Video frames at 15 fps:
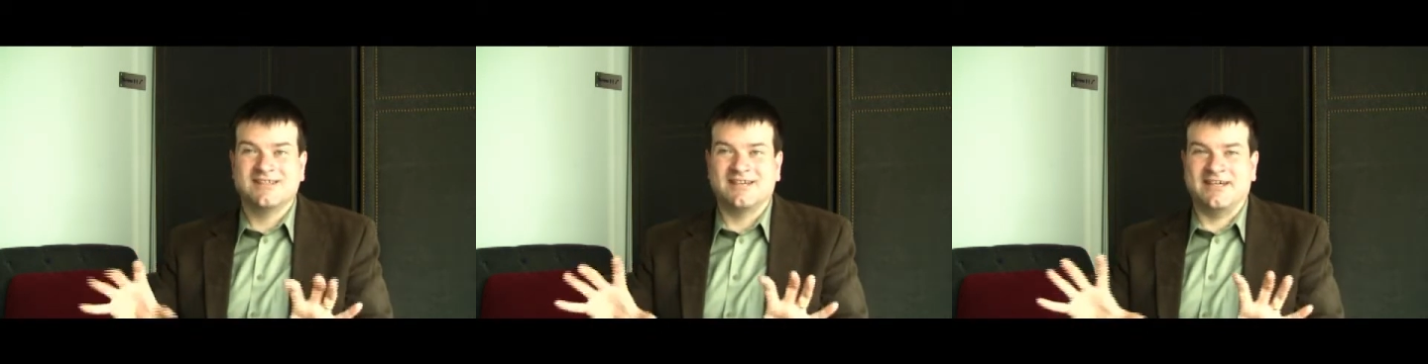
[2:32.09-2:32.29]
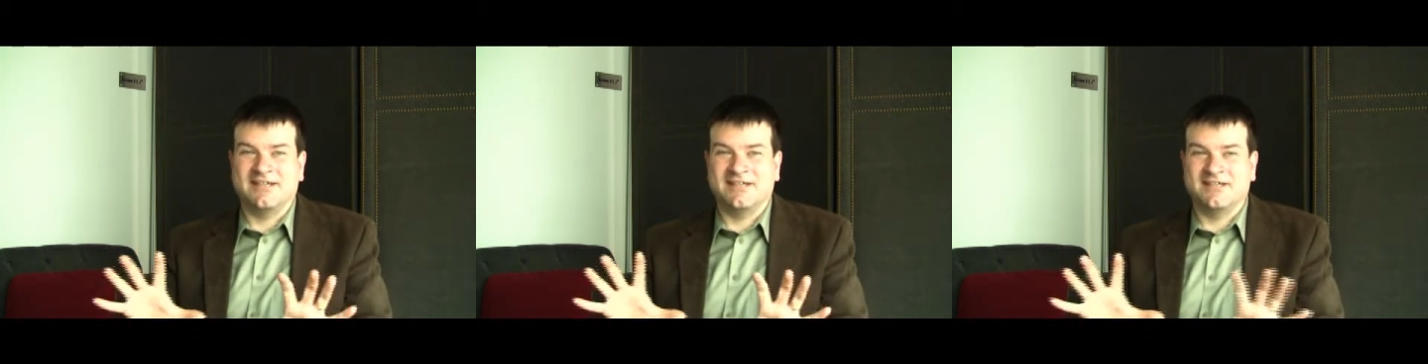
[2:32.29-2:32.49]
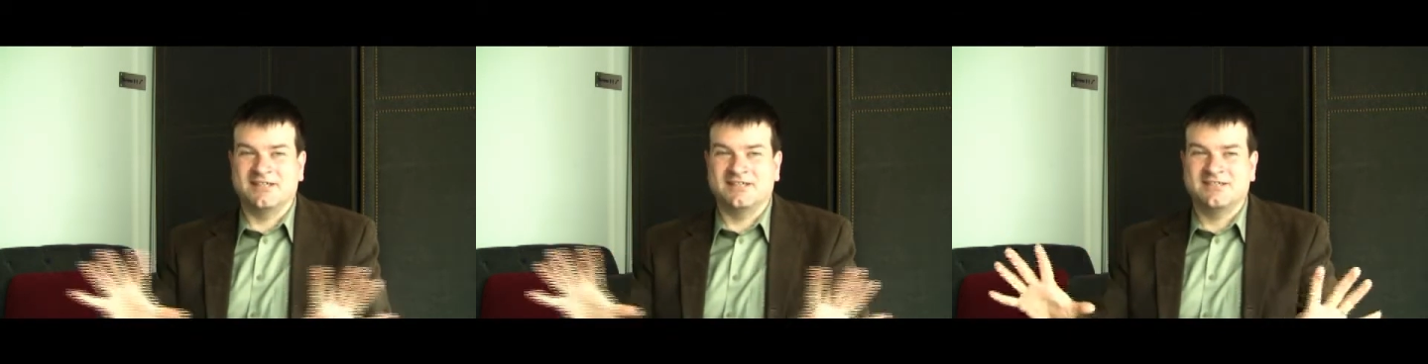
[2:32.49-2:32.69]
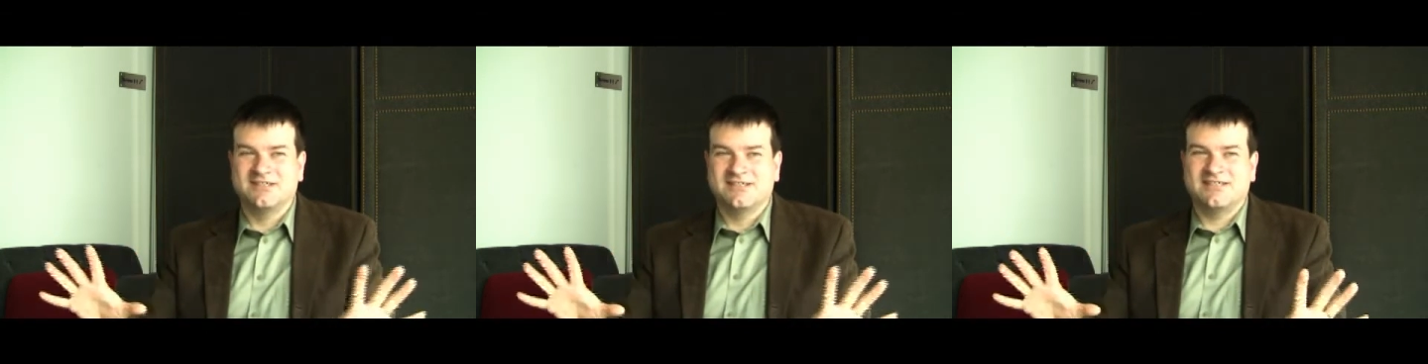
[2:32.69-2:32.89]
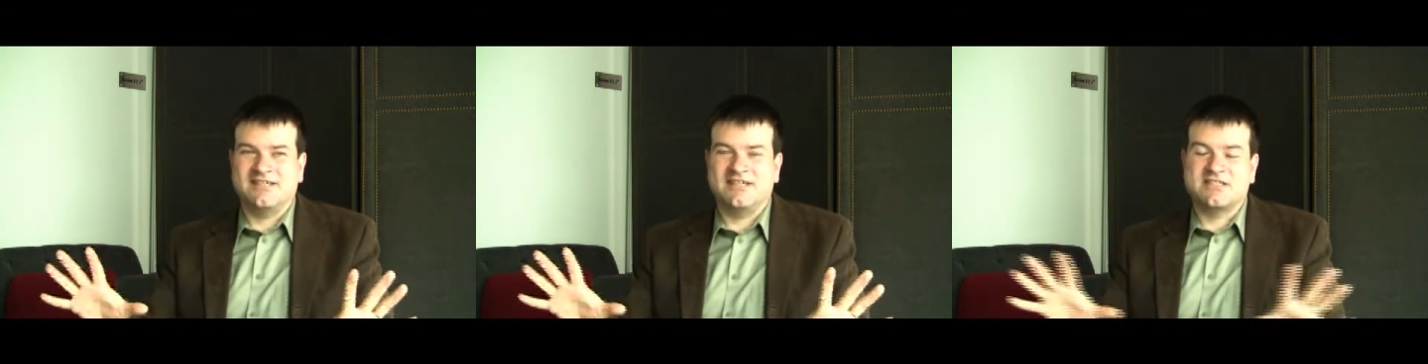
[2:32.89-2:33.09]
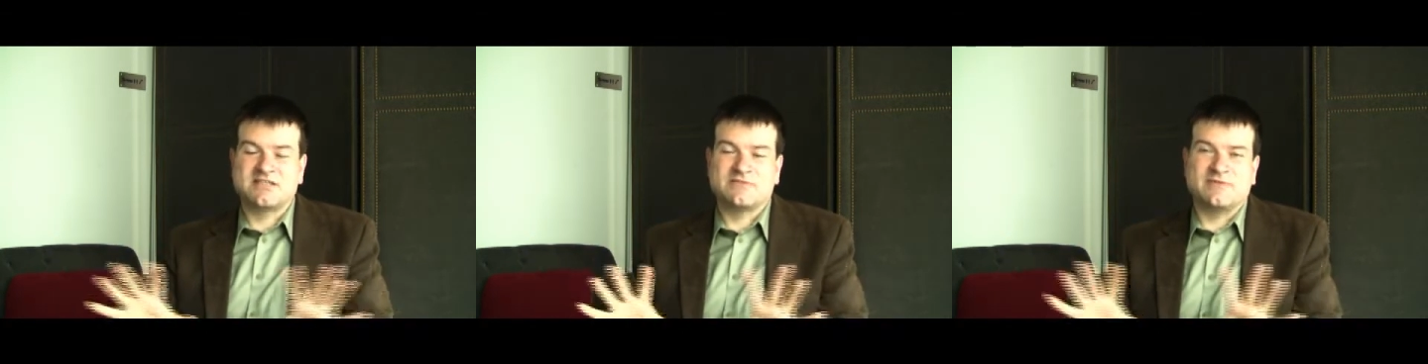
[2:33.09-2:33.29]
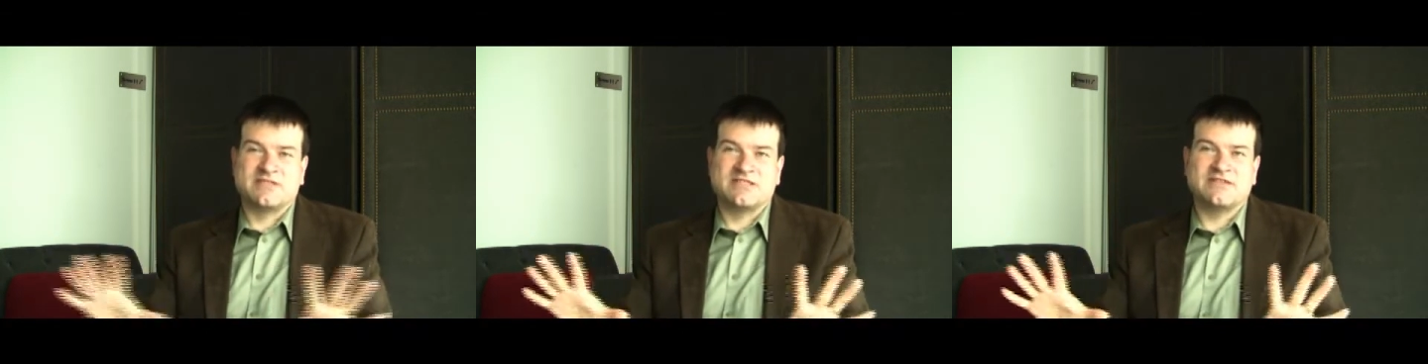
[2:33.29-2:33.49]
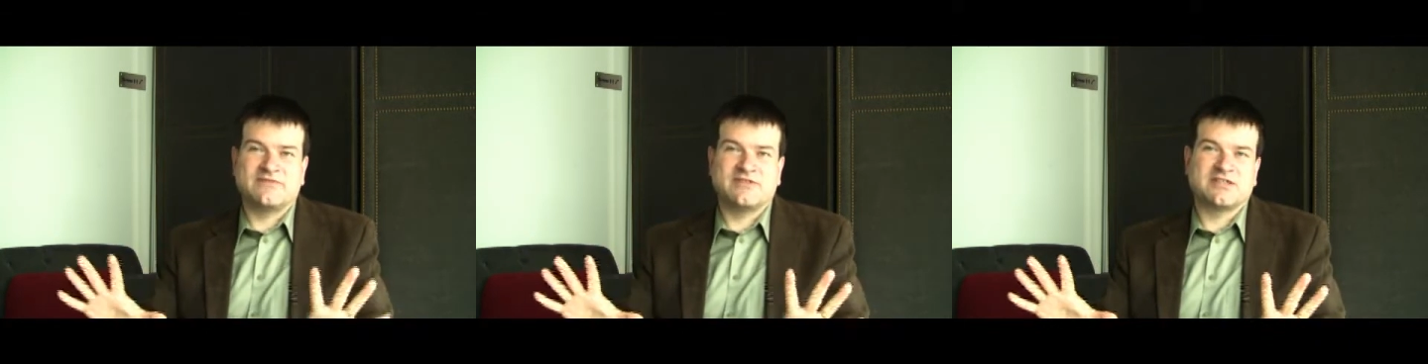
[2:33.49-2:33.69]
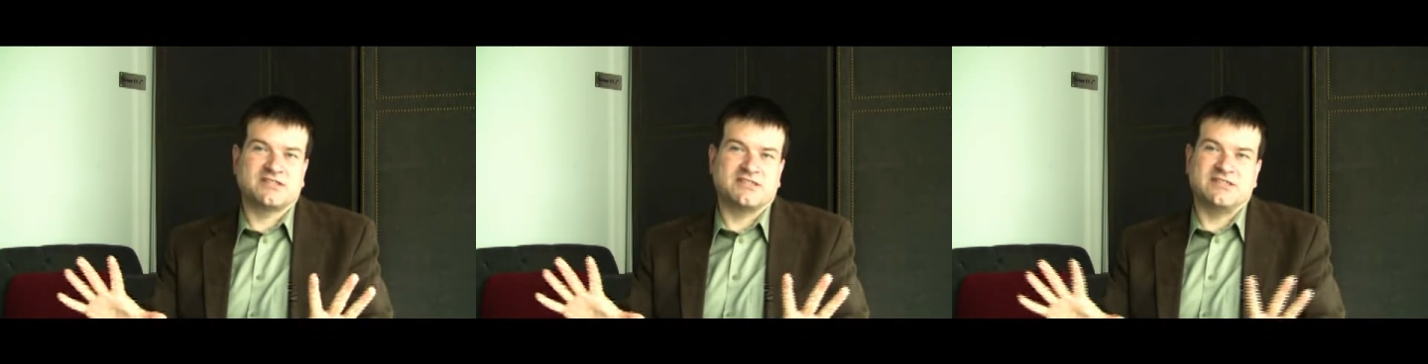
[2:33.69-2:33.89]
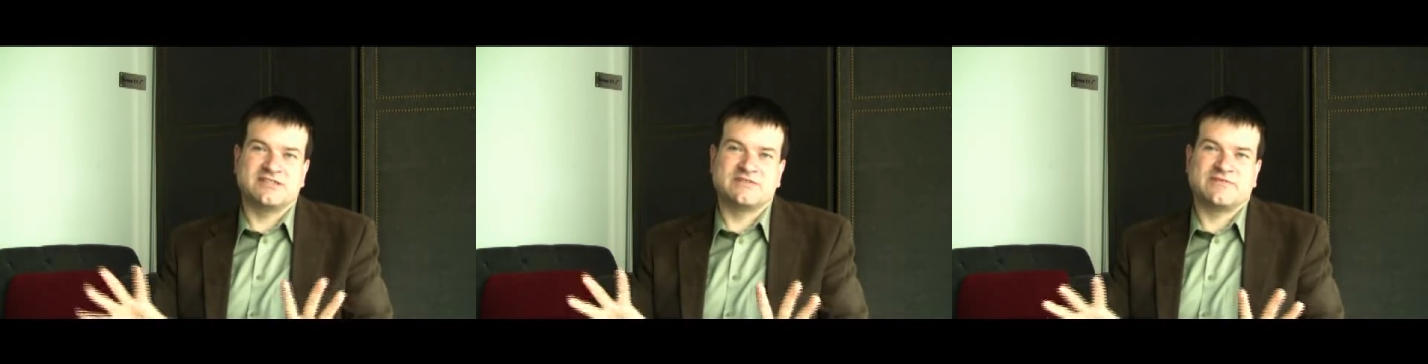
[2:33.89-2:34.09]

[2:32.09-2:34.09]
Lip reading: and it specifically is